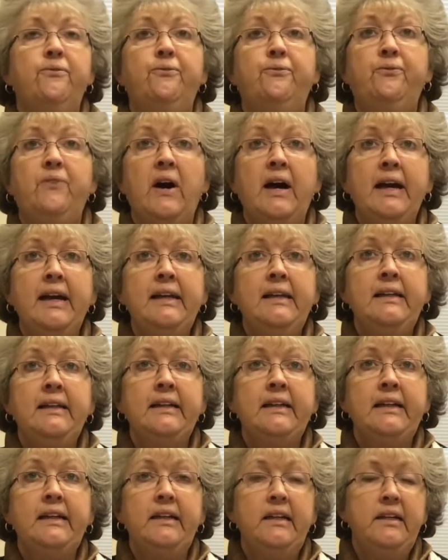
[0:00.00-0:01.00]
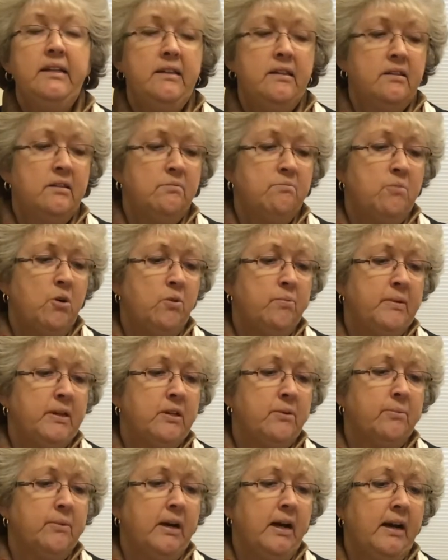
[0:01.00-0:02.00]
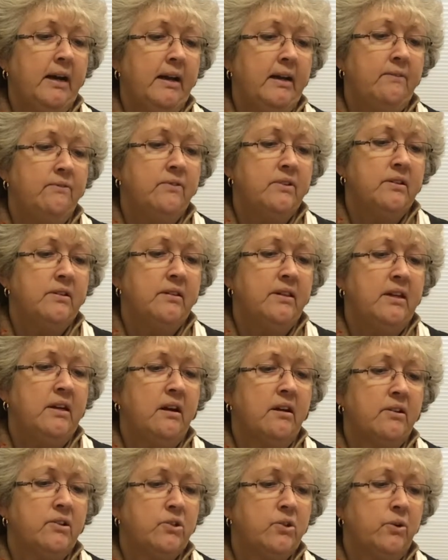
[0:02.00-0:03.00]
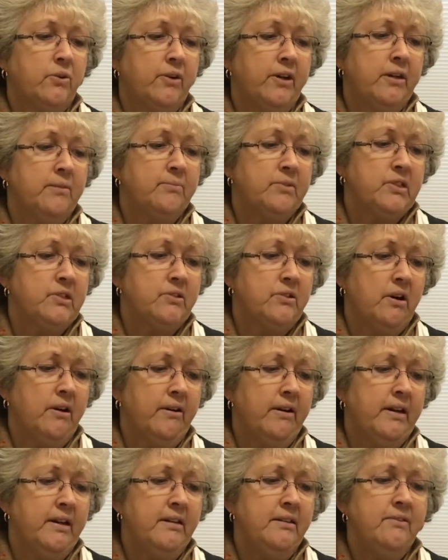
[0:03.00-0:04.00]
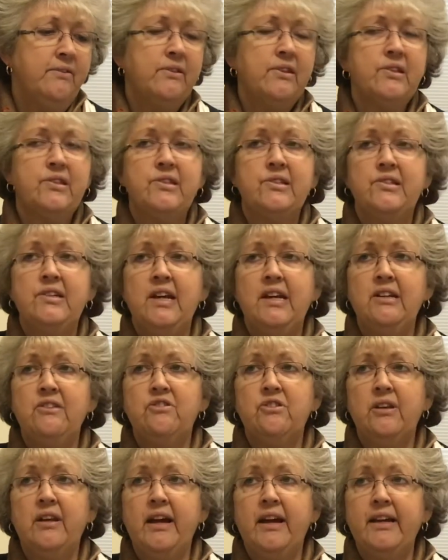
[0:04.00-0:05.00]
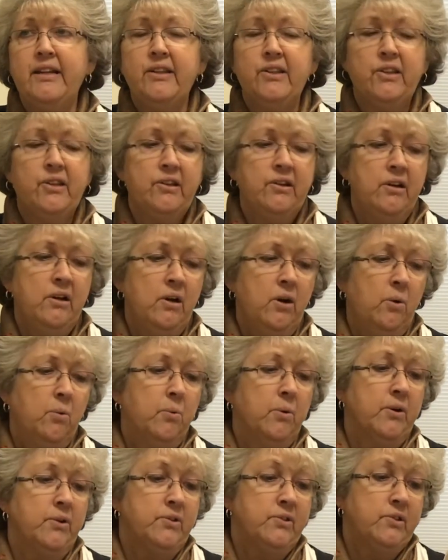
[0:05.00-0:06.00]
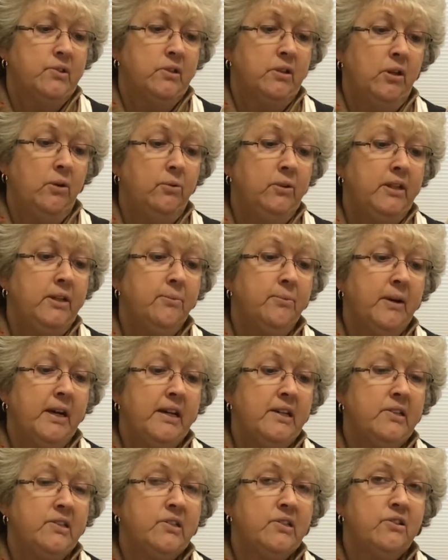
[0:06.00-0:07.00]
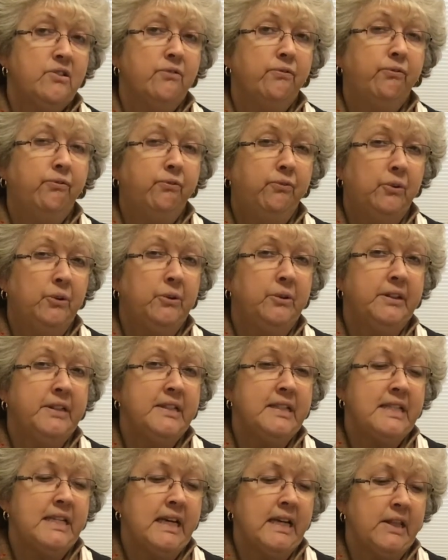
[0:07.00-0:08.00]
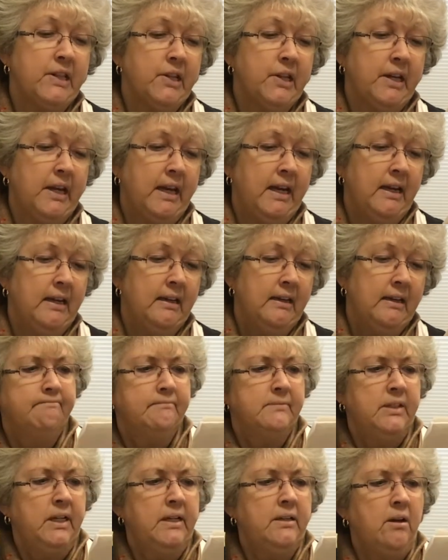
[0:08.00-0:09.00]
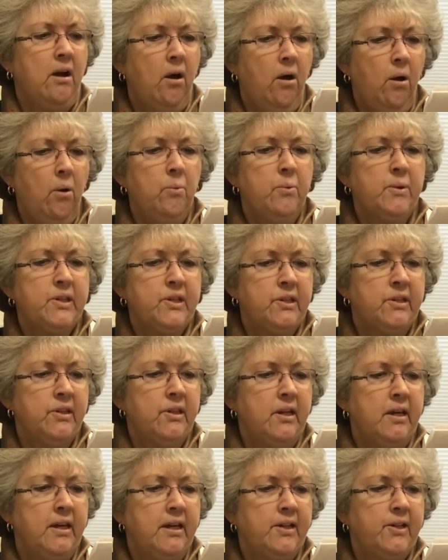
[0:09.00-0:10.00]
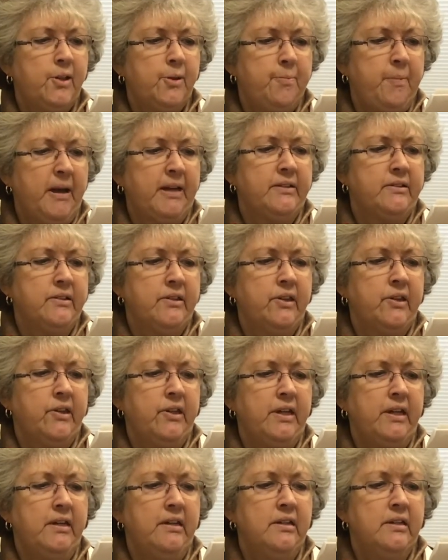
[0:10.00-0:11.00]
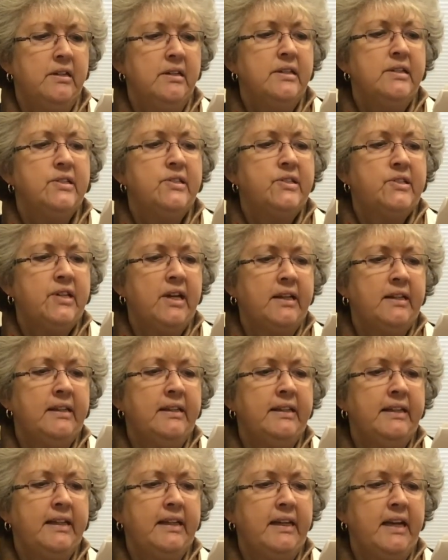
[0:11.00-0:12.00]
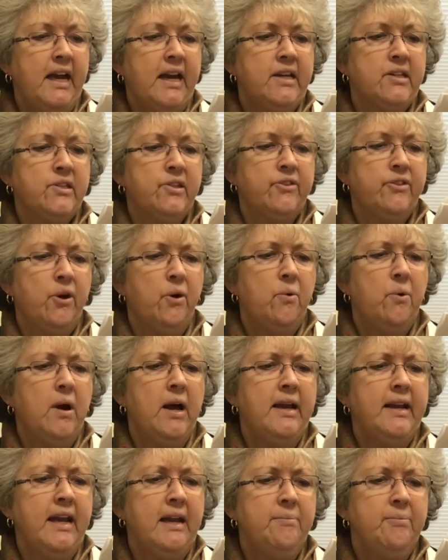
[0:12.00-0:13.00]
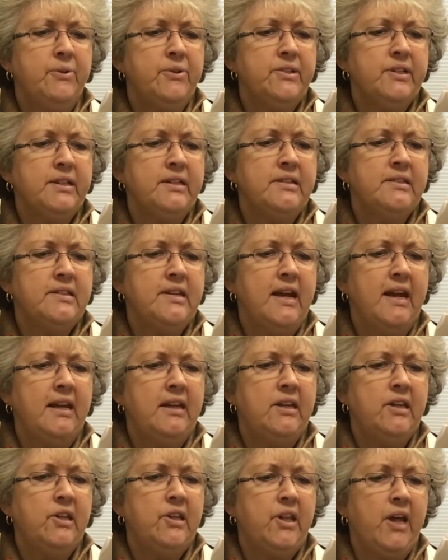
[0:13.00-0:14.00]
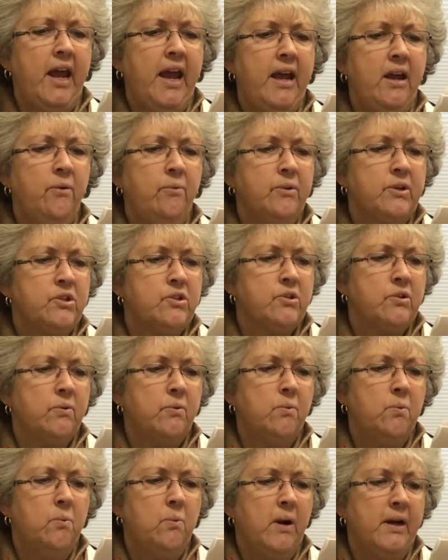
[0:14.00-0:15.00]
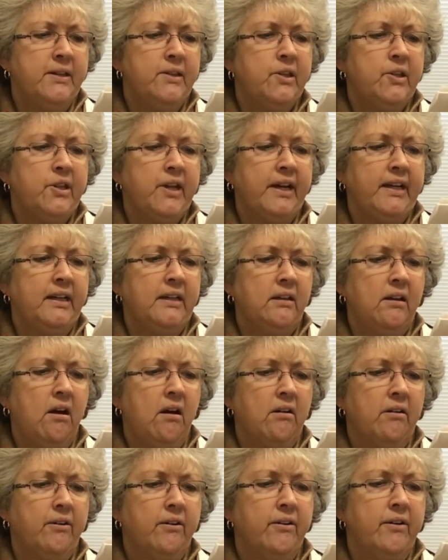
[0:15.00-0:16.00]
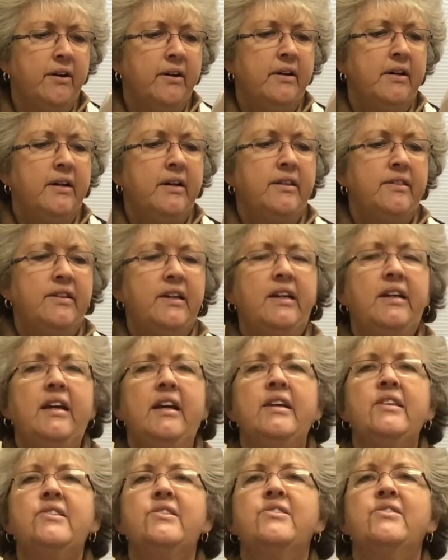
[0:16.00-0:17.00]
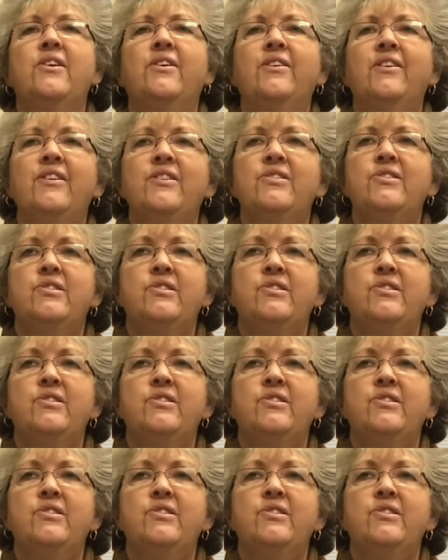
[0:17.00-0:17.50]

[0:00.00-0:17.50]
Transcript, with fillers: Finally, the moment arrived. The auditorium was darkened, the stage lights were slowly raised to full intensity, and all was in expectancy. Suddenly, as though unable to contain his anguish one second longer, the guest artist